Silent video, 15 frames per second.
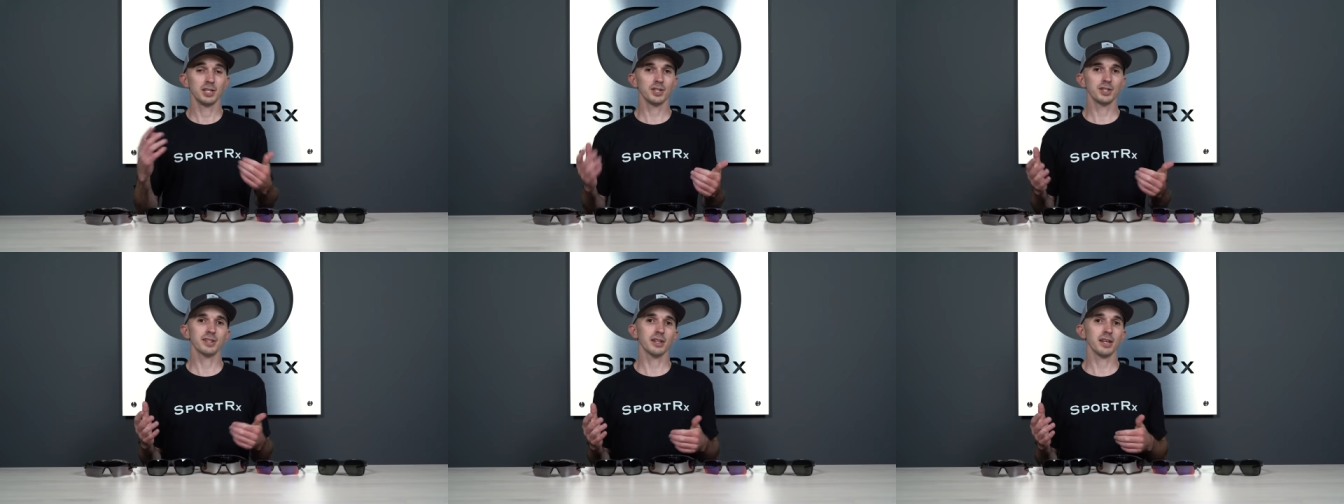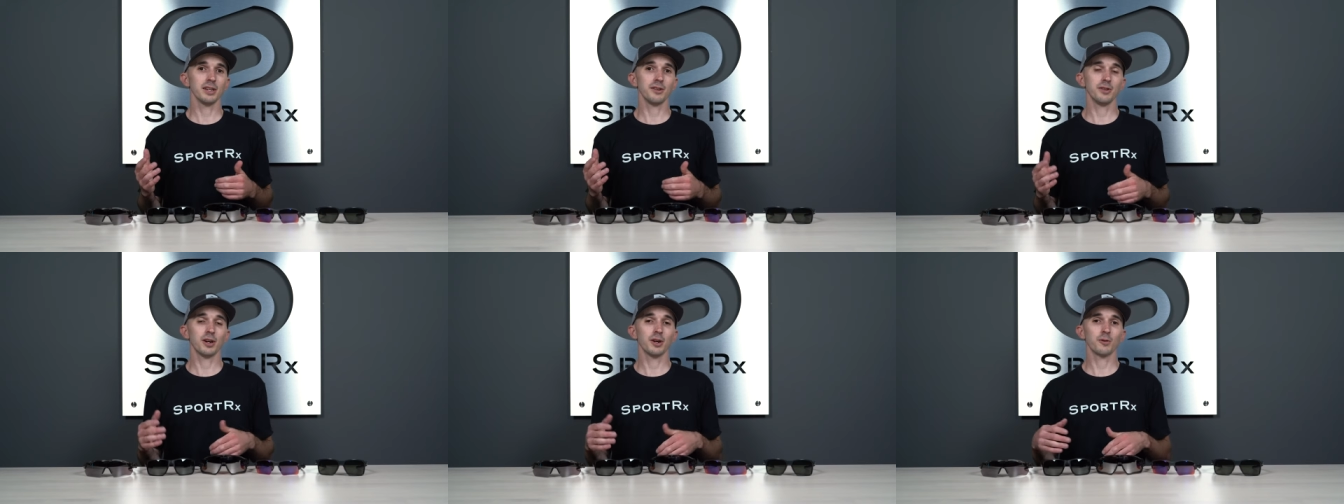And just to
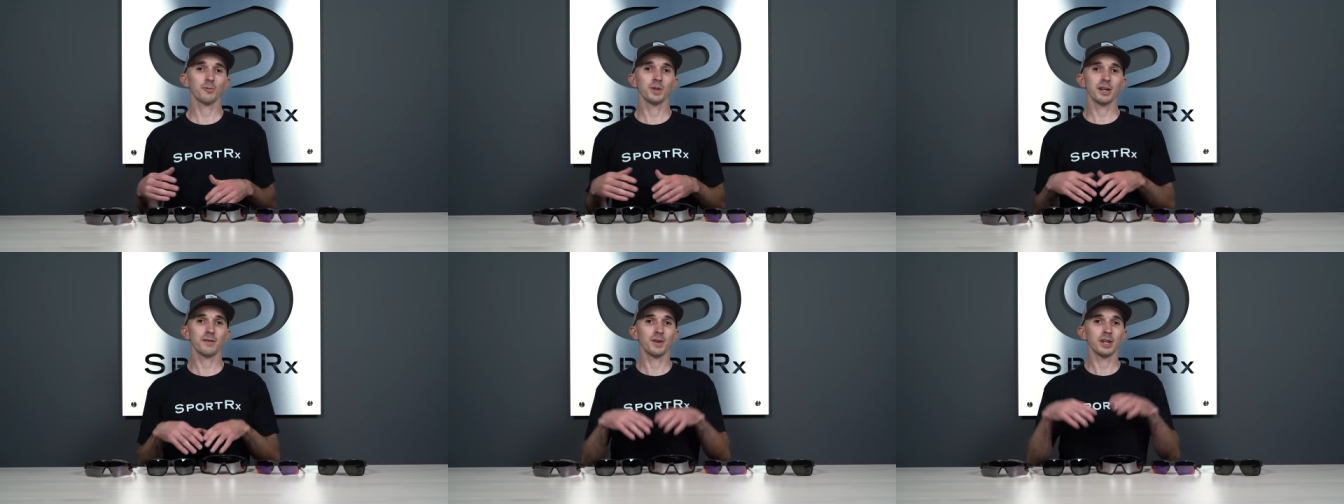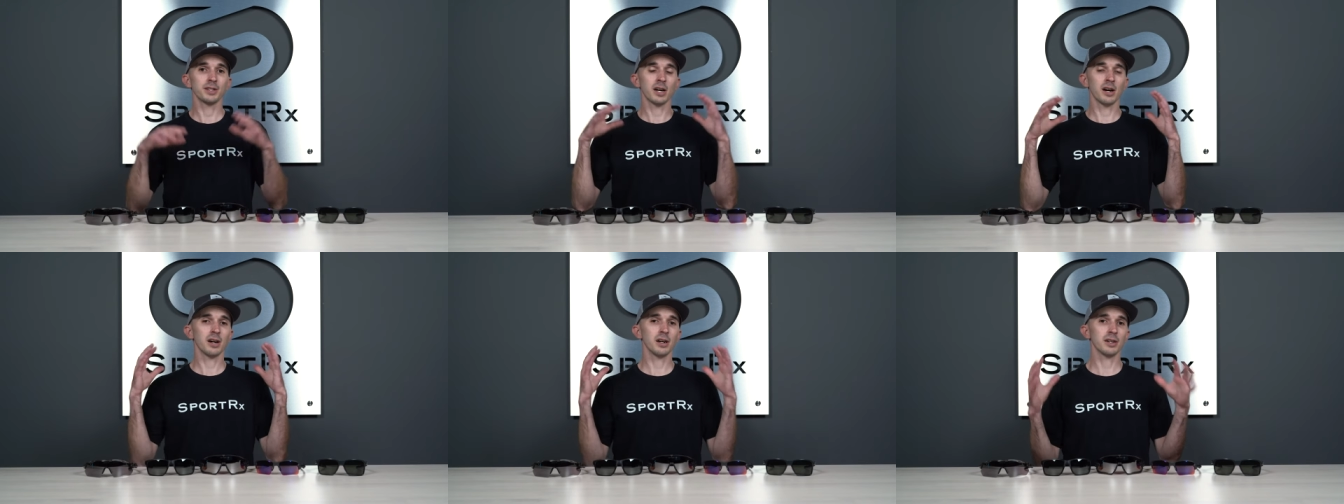let you know, we have
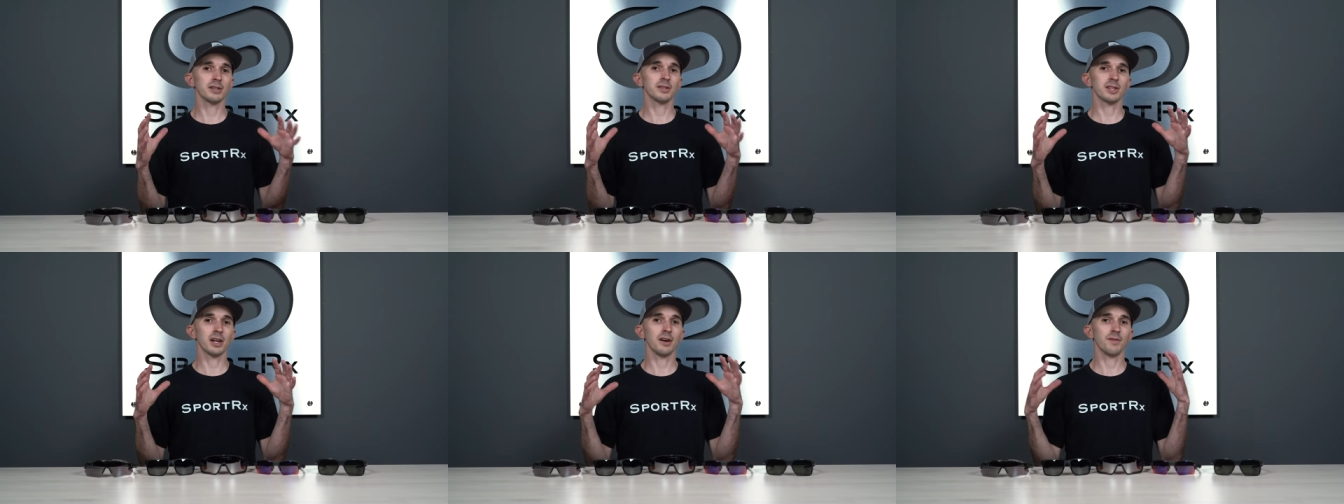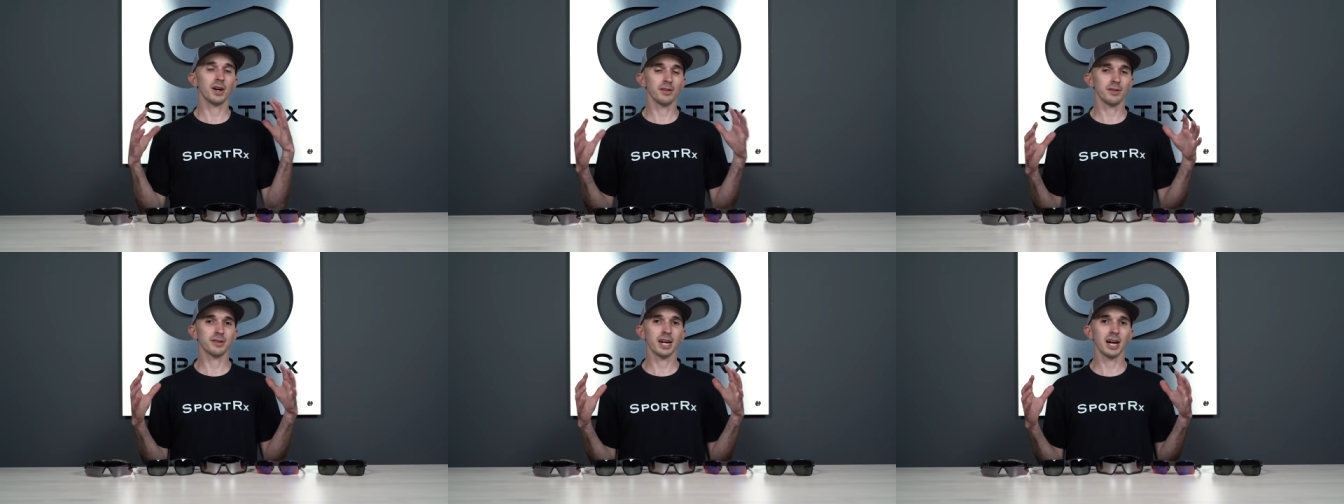tons of
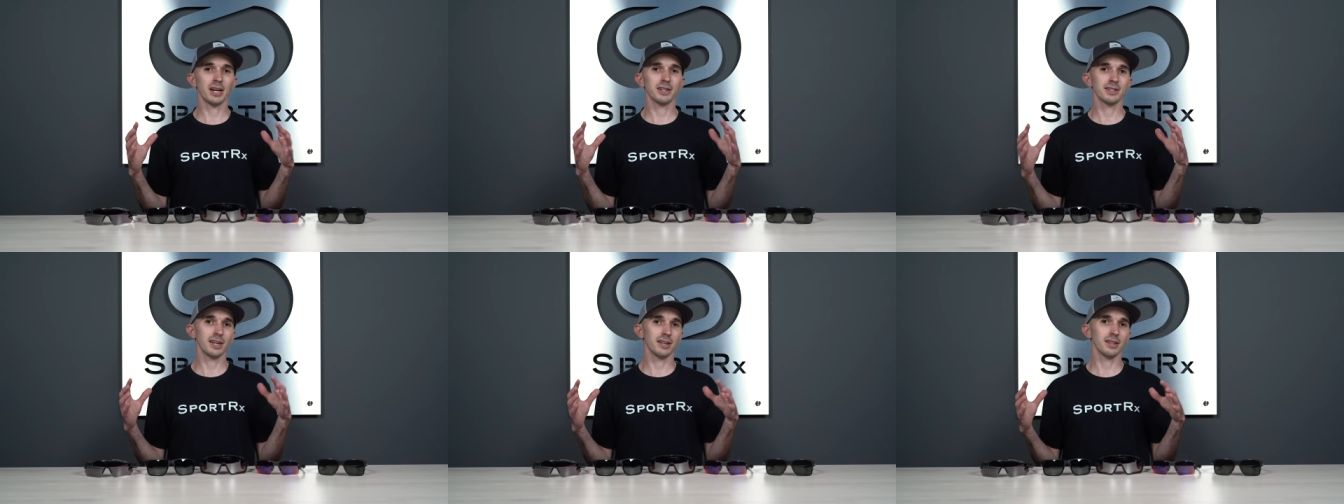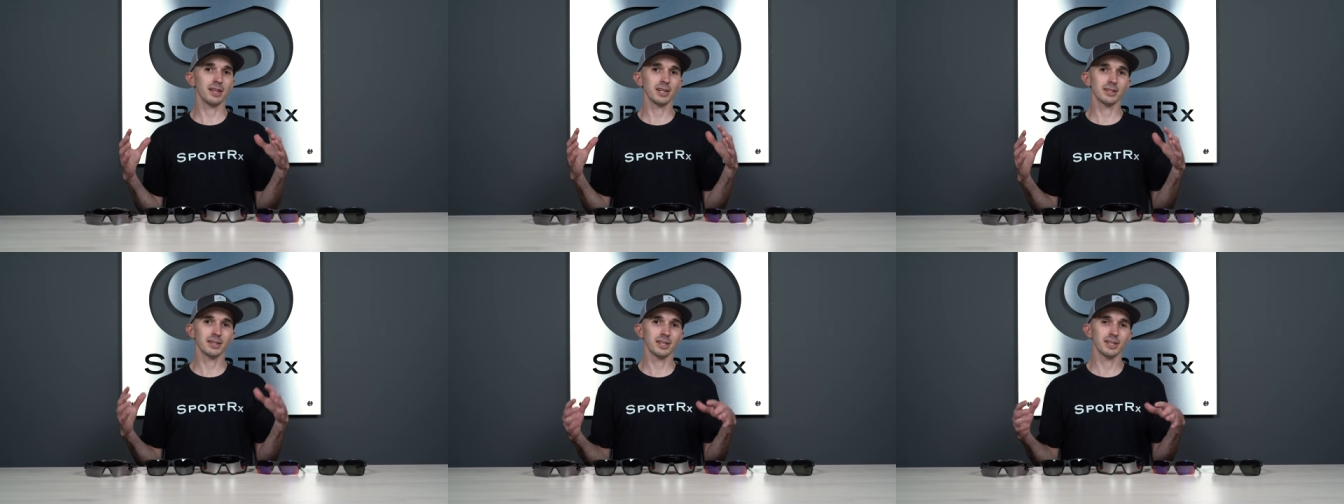other content
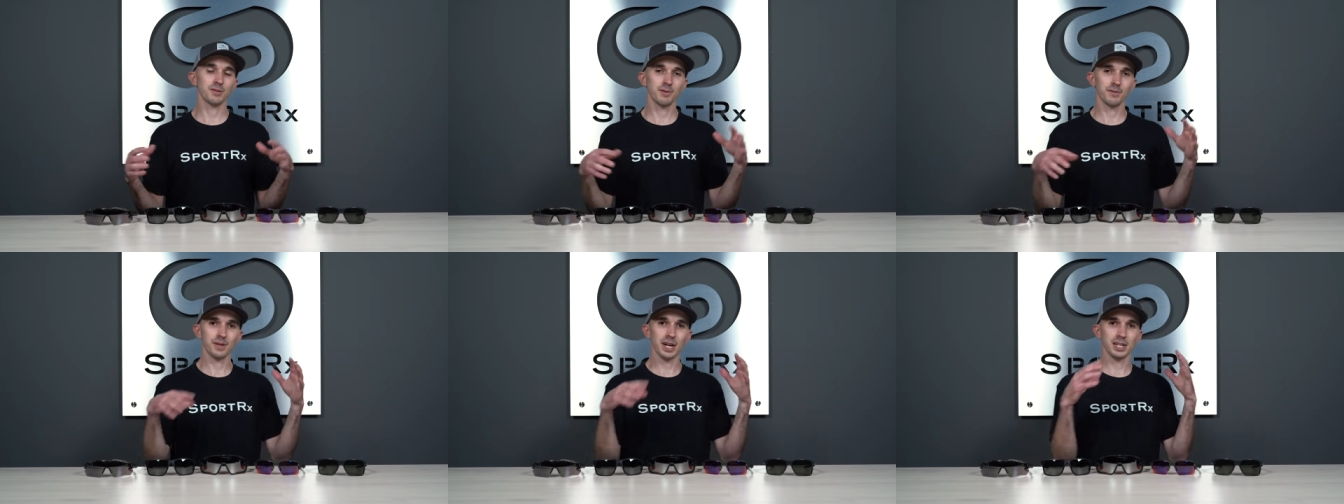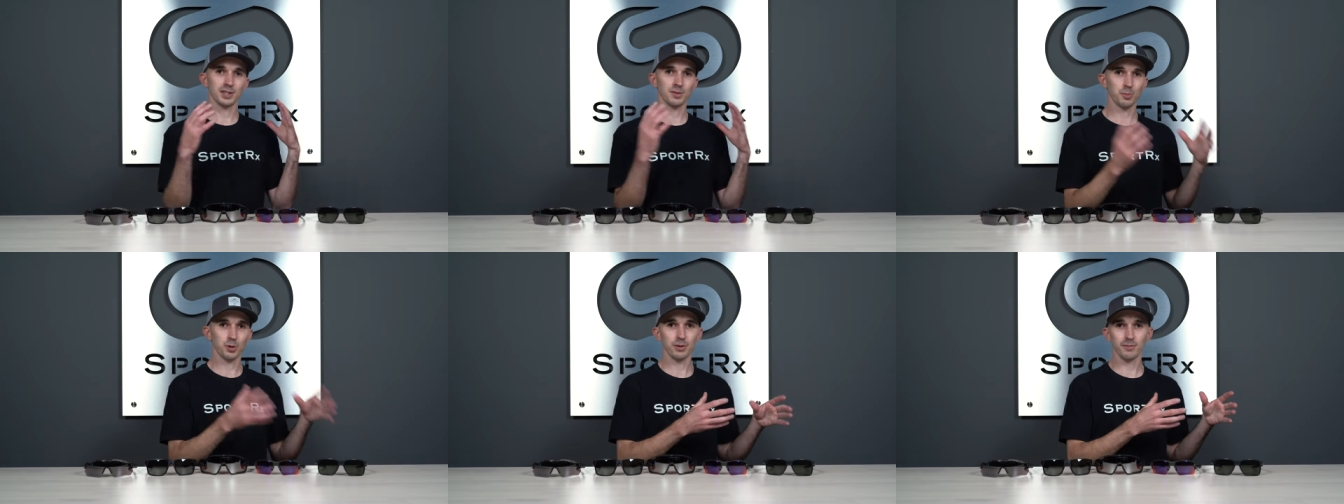like this. We've got
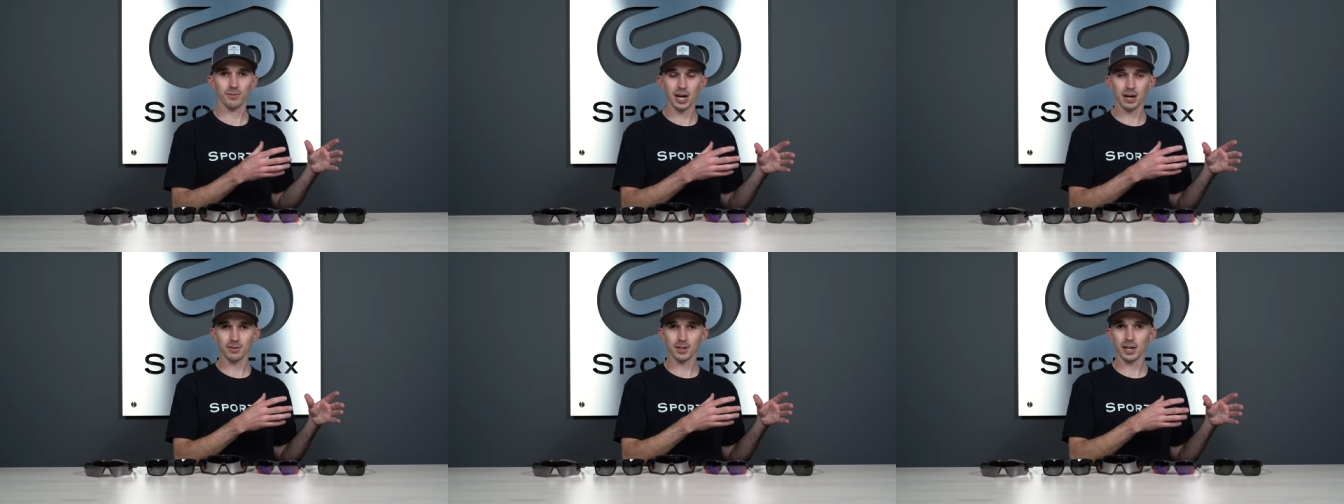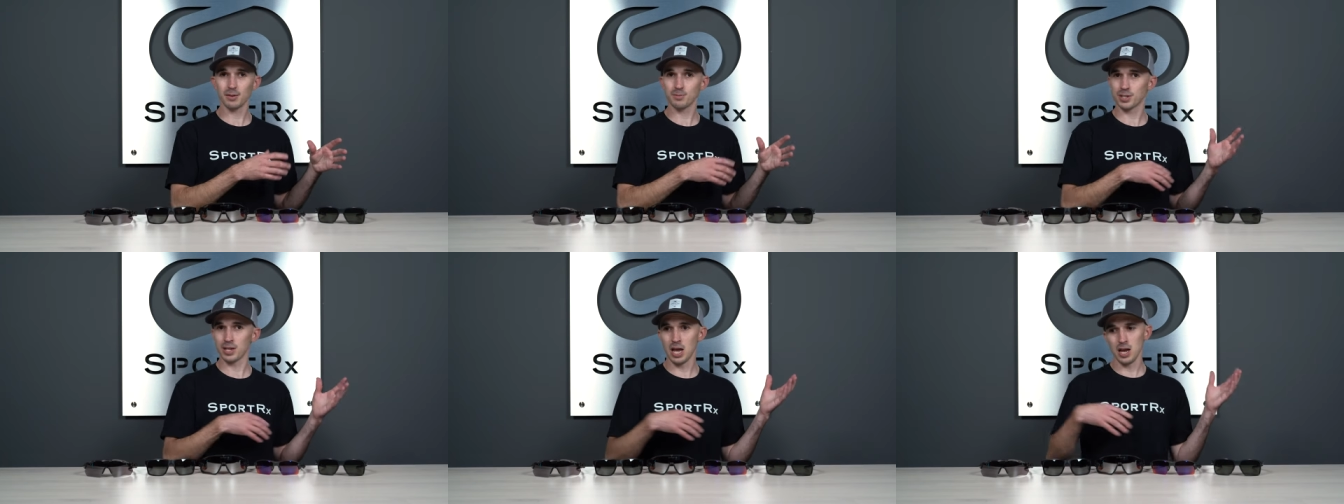sport
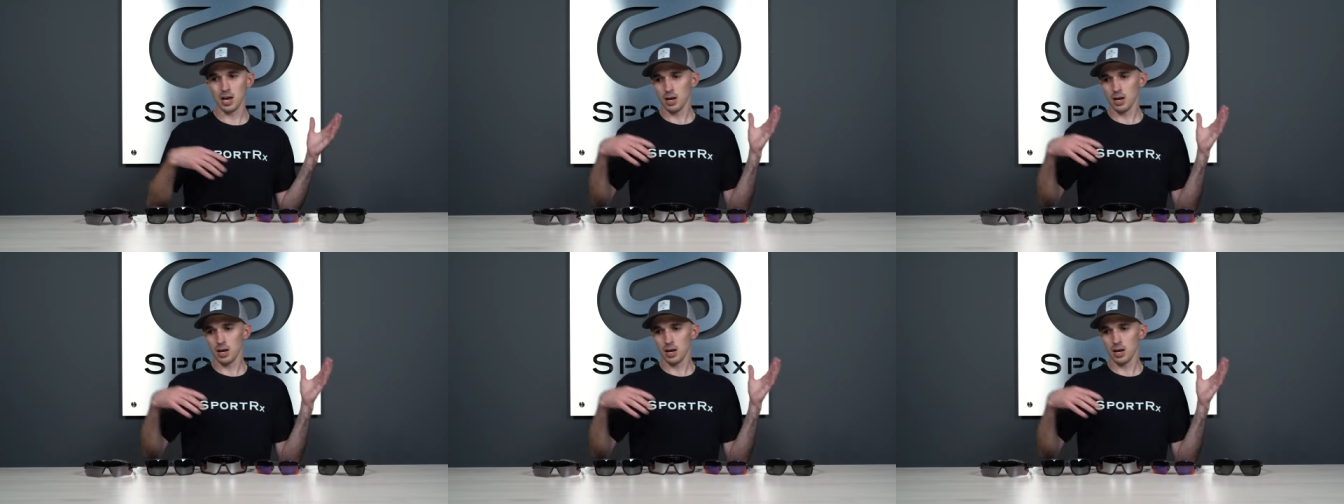roundups.